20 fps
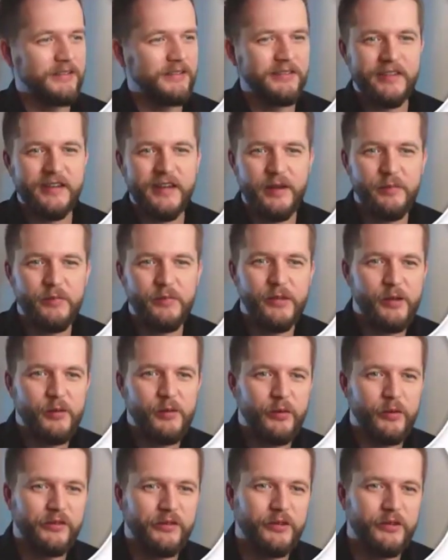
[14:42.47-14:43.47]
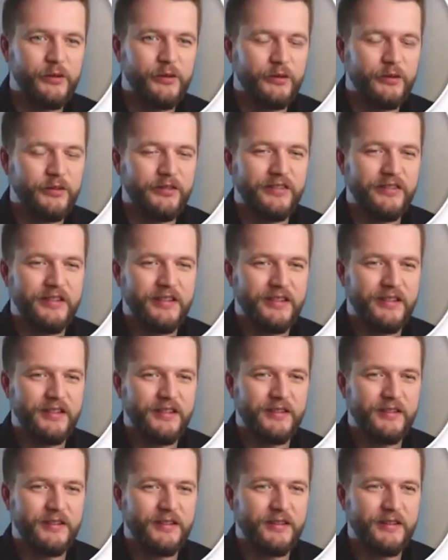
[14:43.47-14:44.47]
same thing was used,
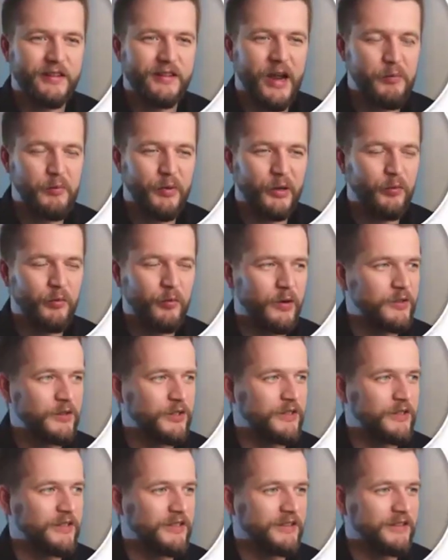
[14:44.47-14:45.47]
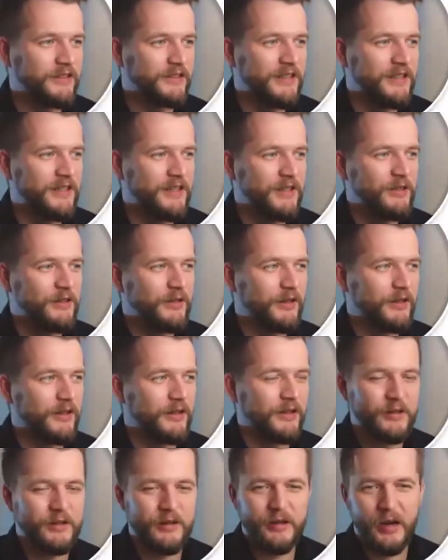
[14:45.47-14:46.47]
the iPad version
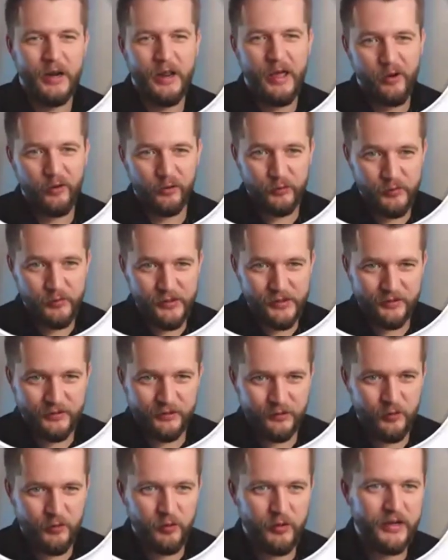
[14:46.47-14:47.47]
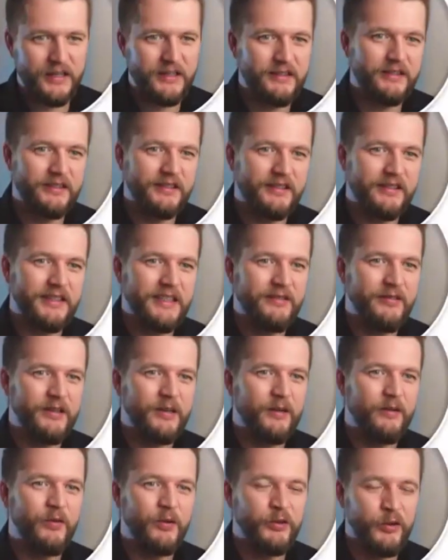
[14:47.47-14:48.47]
allowed me to create even
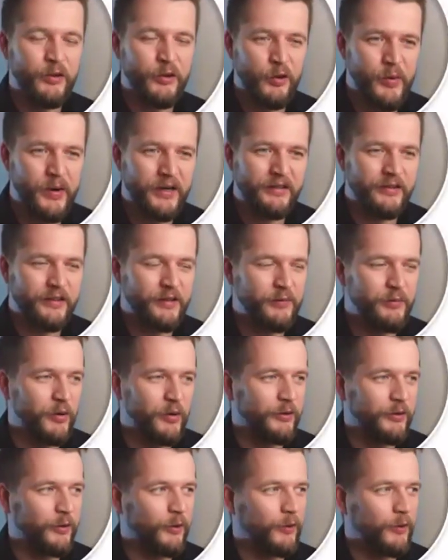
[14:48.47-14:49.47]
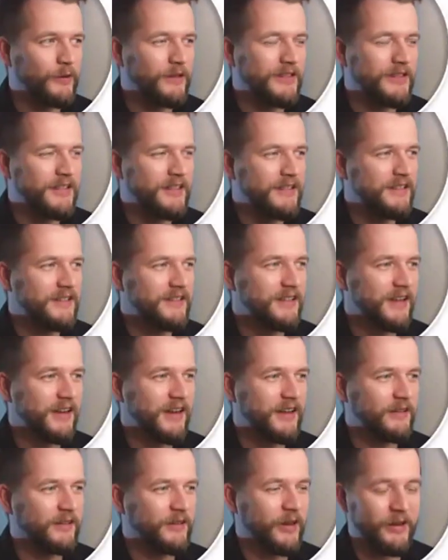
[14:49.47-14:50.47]
a photogrammetric model
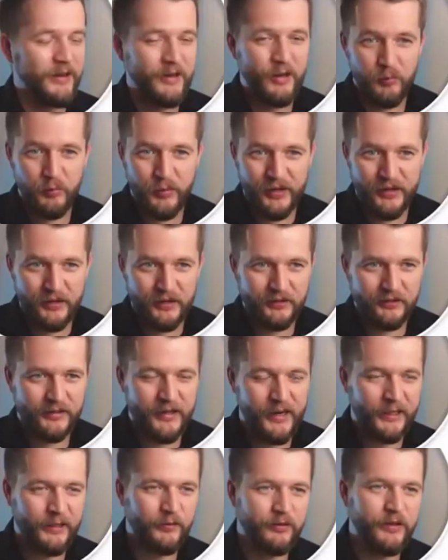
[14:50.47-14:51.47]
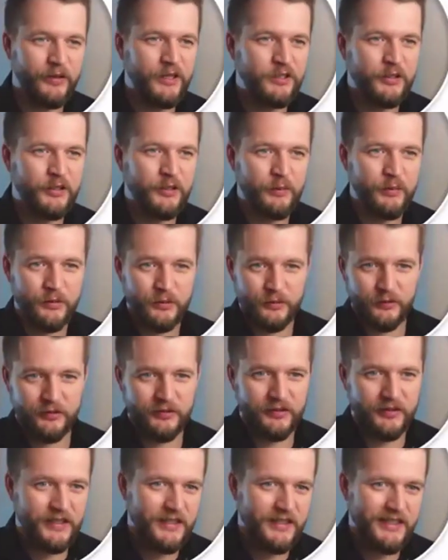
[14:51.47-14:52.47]
that I can bring inside of SketchUp to
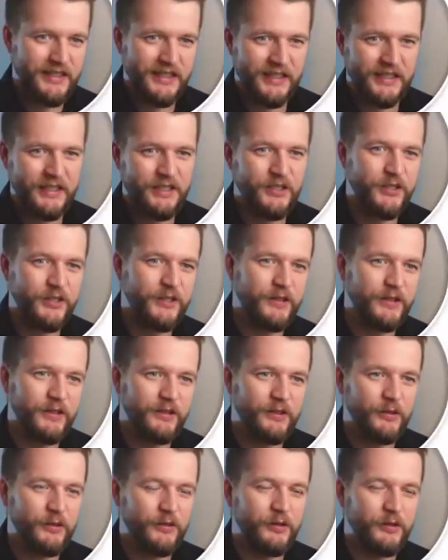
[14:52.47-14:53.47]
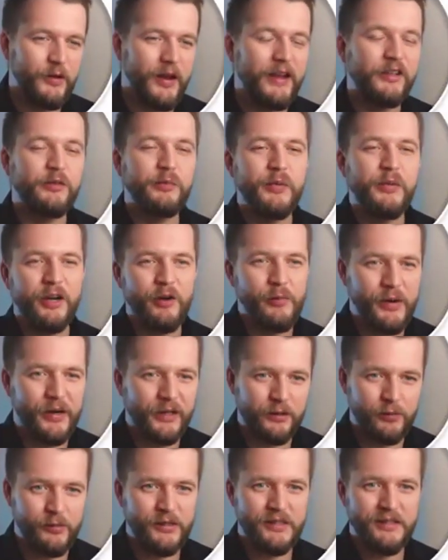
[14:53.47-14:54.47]
see the initial, to
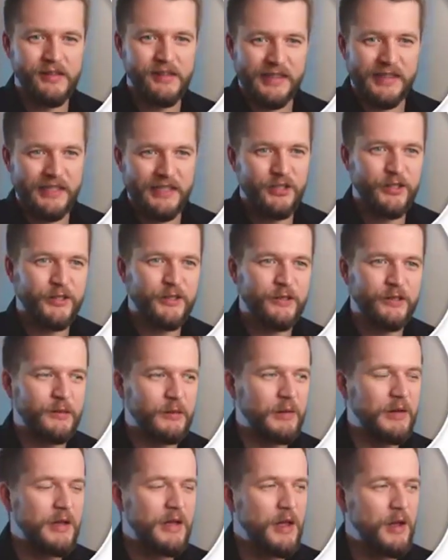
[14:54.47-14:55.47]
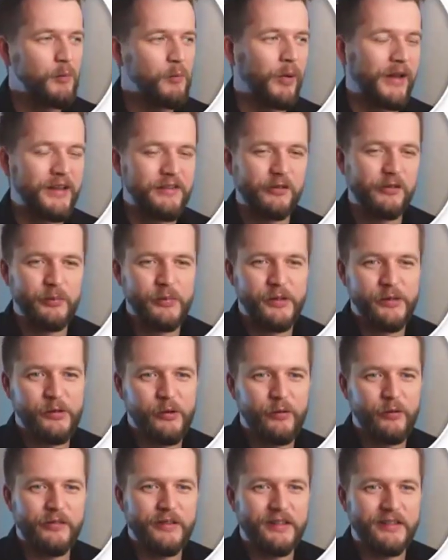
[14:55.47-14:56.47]
experiment with the initial placement
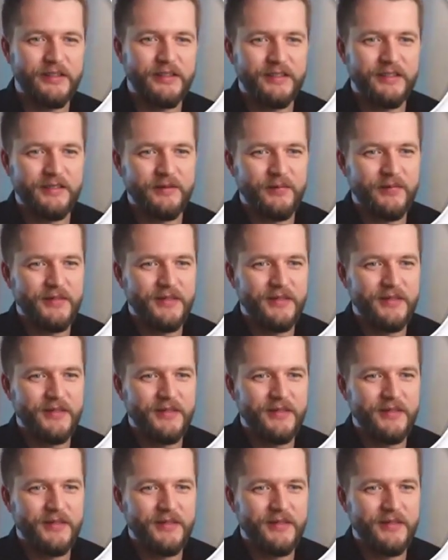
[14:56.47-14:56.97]
of the